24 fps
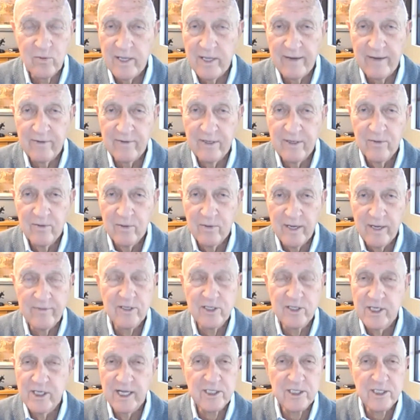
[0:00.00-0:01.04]
I think we have
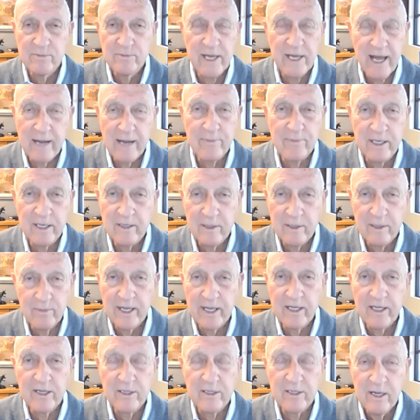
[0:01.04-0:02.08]
the chance to be happy.
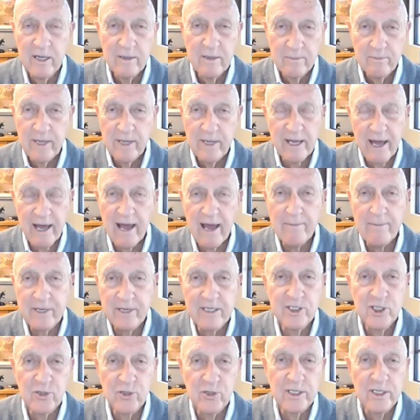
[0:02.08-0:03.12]
Make
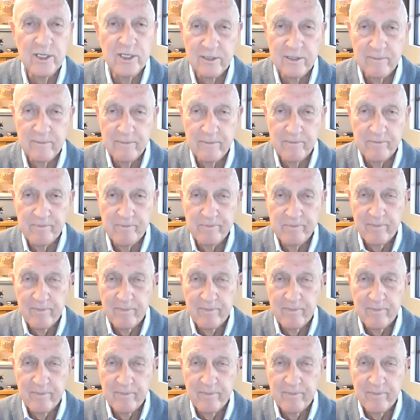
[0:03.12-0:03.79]
happy a choice.